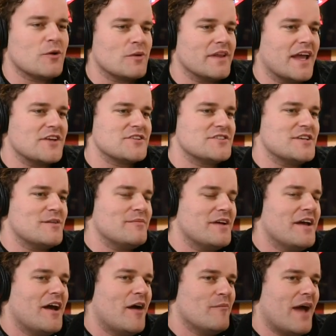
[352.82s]
in a relationship,
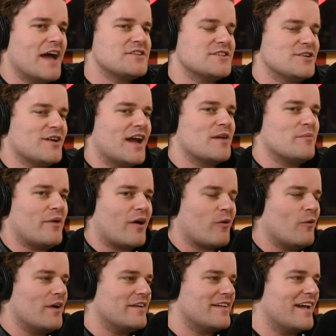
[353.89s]
imagine you're at a
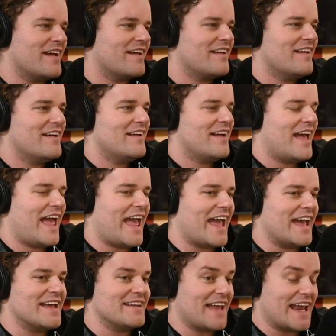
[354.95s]
bar one day
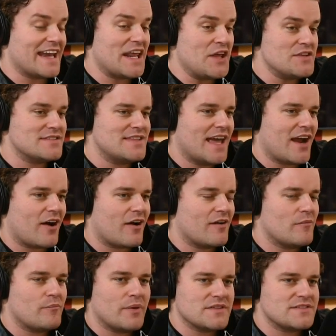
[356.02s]
and and he's
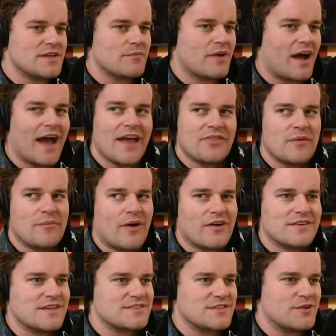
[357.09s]
there, but some guy at the
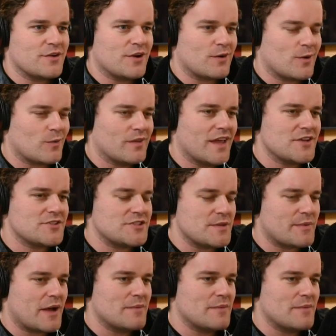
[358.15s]
bar doesn't know you're in a relationship.